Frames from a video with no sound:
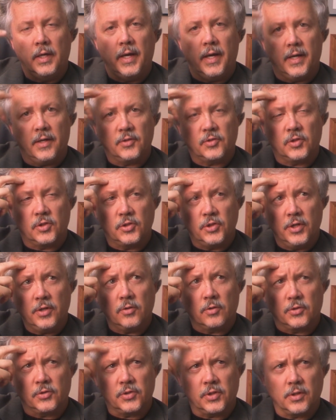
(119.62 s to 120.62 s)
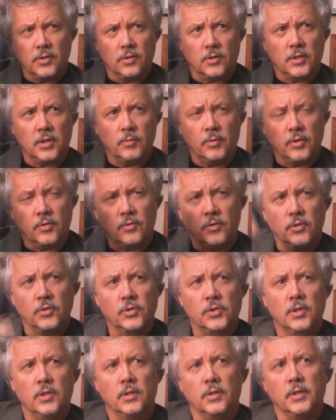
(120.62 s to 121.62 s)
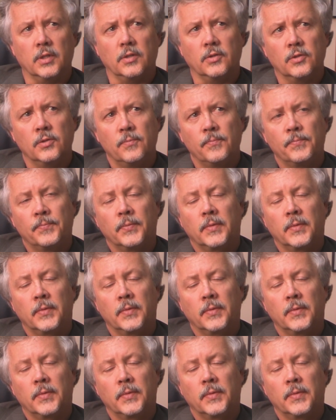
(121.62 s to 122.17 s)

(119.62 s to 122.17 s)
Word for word: as the general signal coming through your skull does.